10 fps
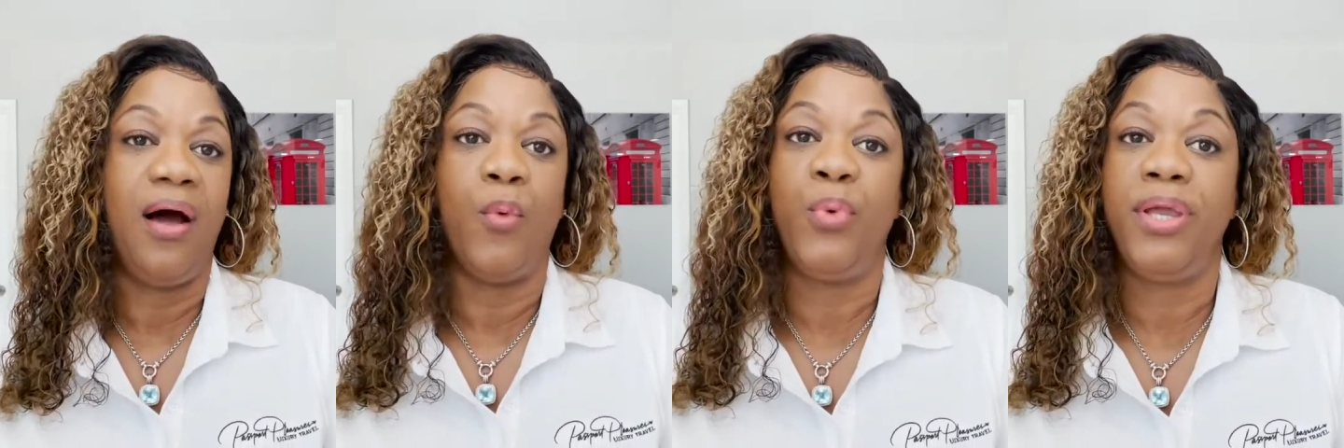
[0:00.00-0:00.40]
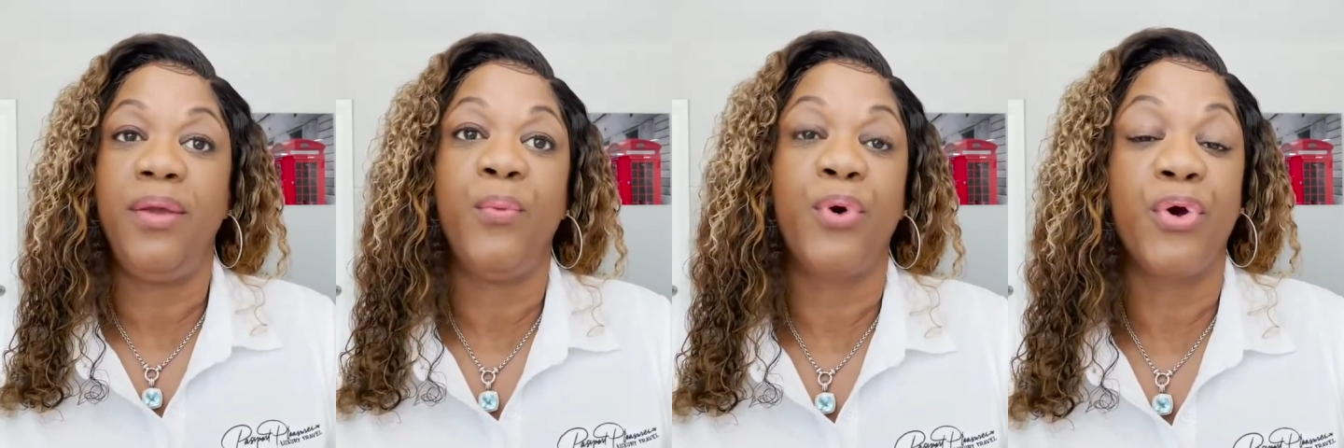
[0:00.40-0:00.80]

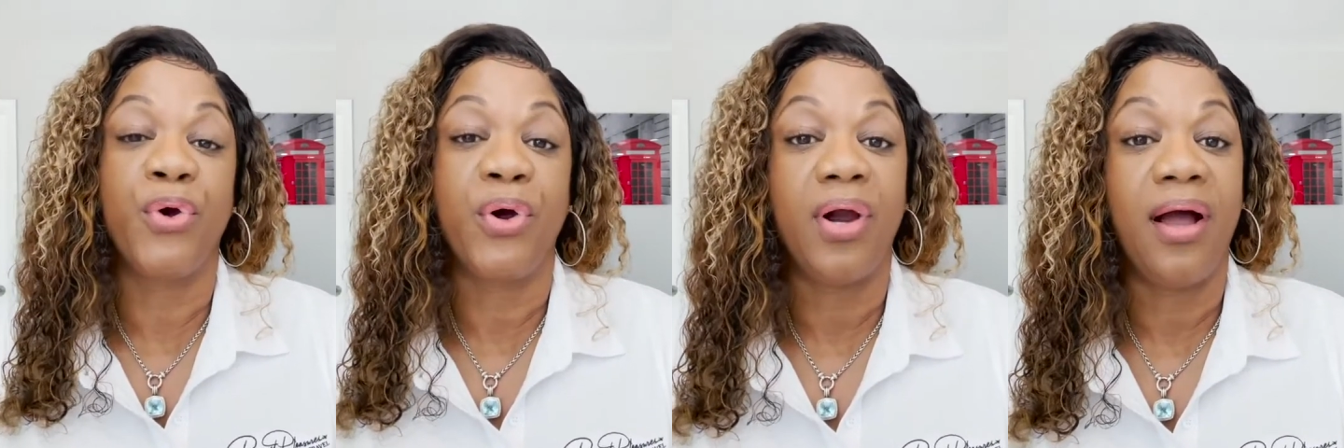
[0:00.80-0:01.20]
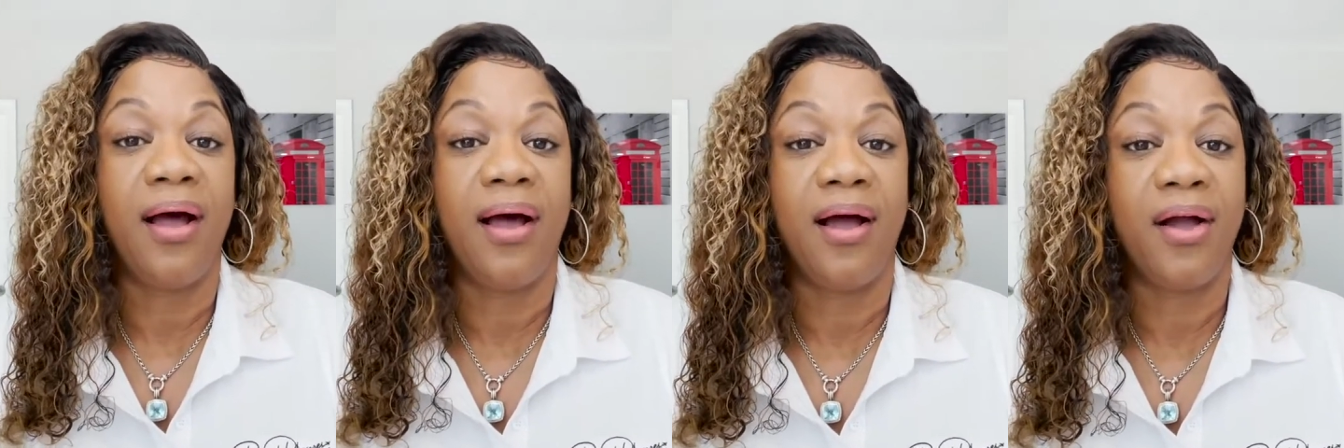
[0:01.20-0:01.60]
We were
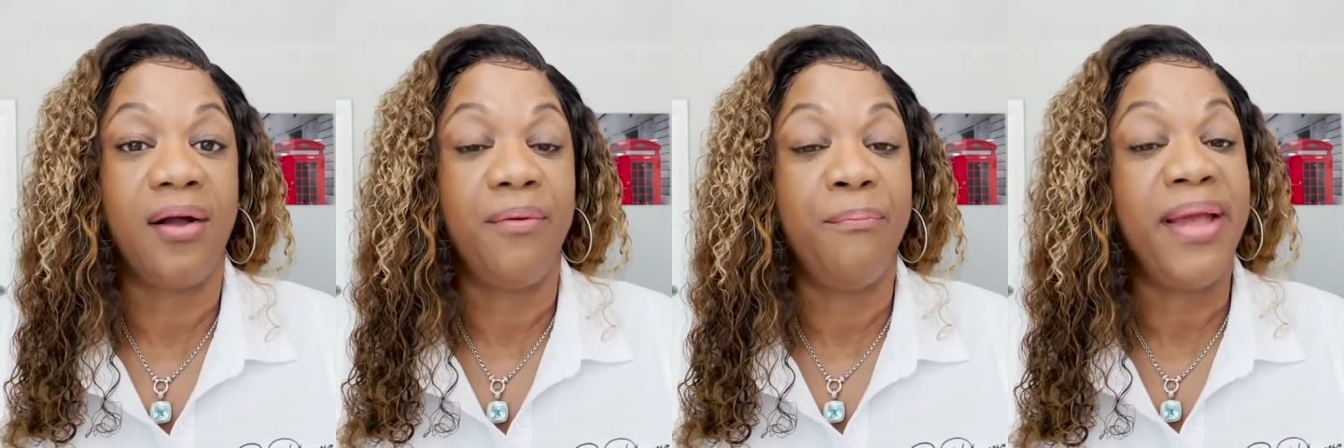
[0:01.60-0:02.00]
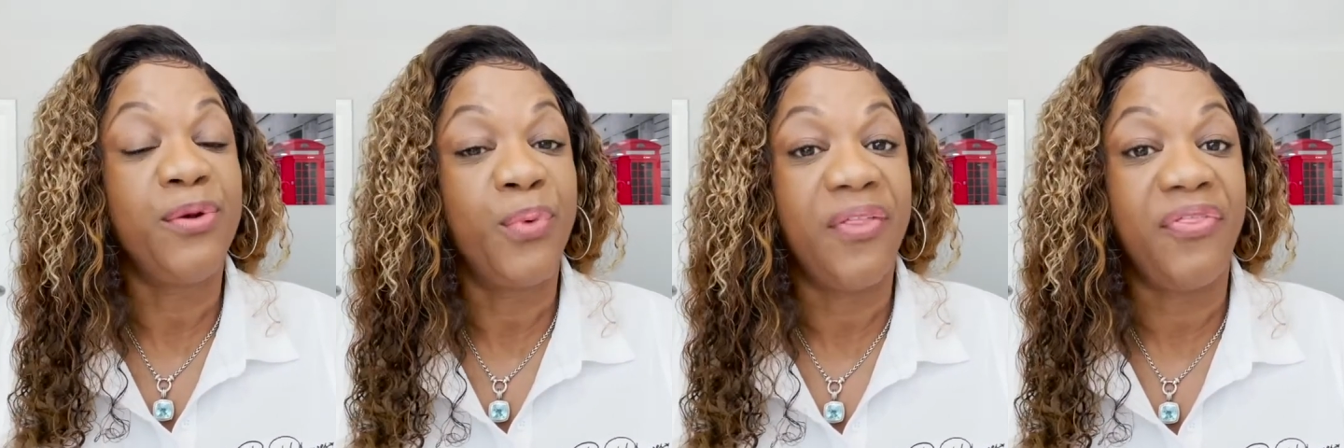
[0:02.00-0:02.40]

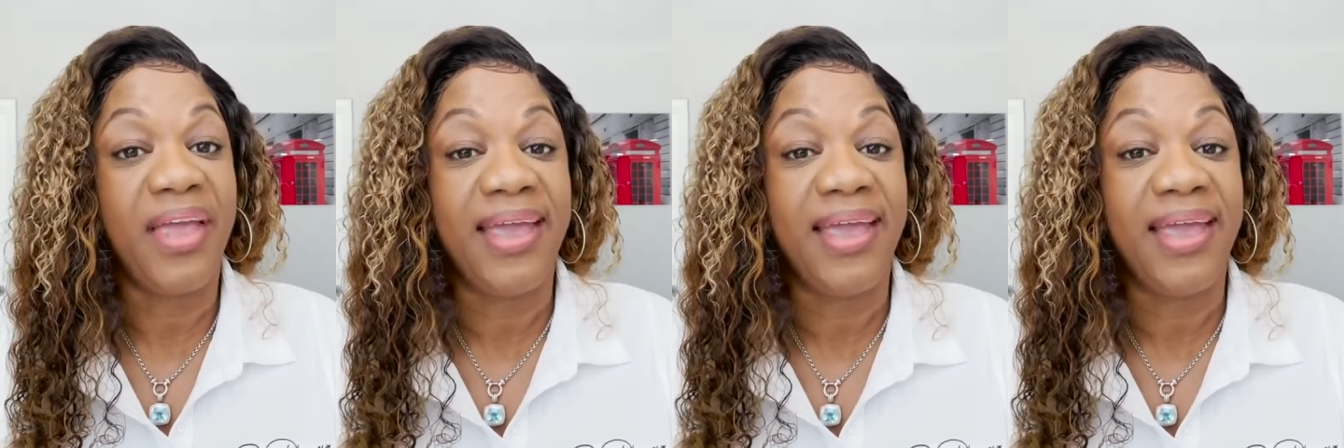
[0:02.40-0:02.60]
met with